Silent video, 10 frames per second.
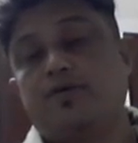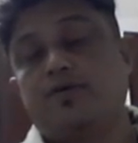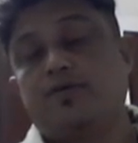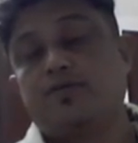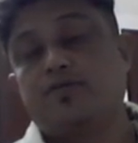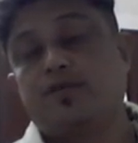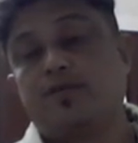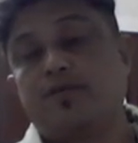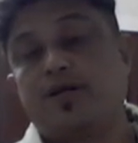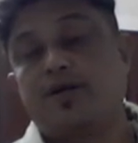social
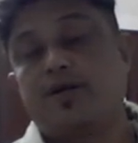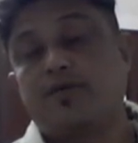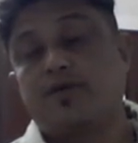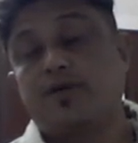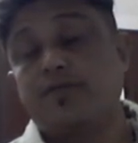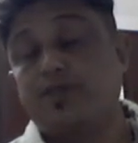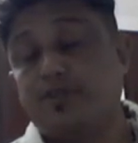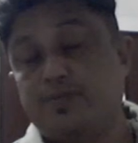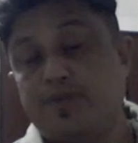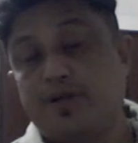background, community
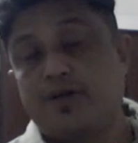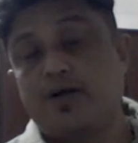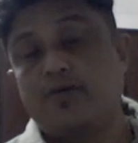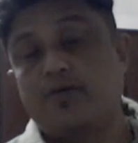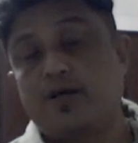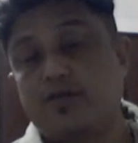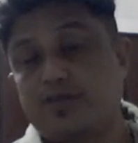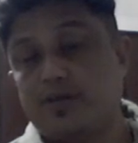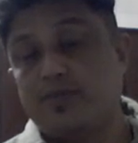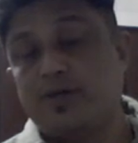background,
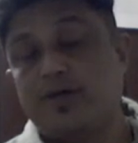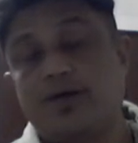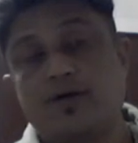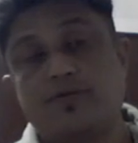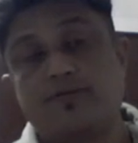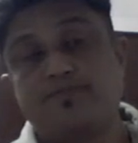cultural background,